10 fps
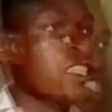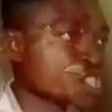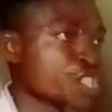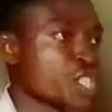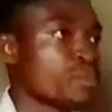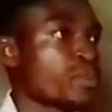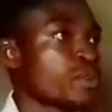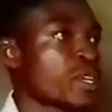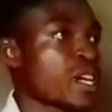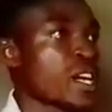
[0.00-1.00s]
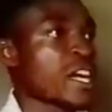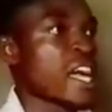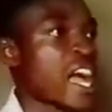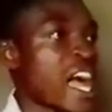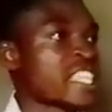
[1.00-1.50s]
cheap
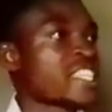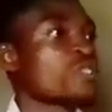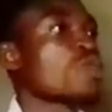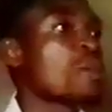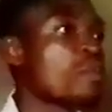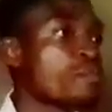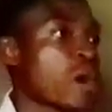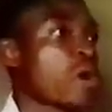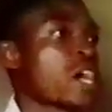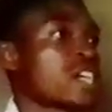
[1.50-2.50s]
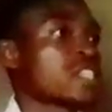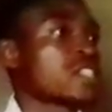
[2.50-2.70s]
and renewable power